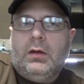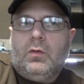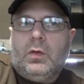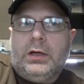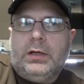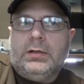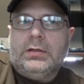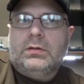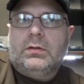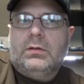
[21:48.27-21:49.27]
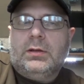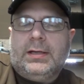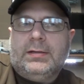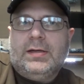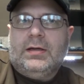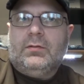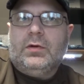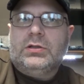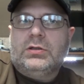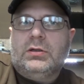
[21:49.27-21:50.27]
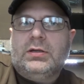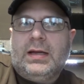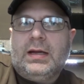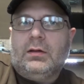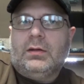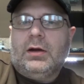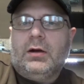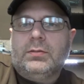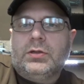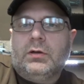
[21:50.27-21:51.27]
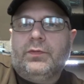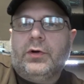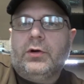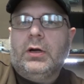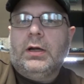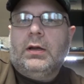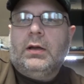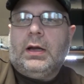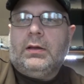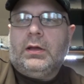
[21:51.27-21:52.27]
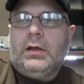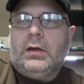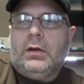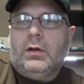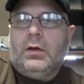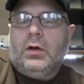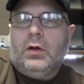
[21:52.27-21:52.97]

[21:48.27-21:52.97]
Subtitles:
was the intent was to take out the air observer, and then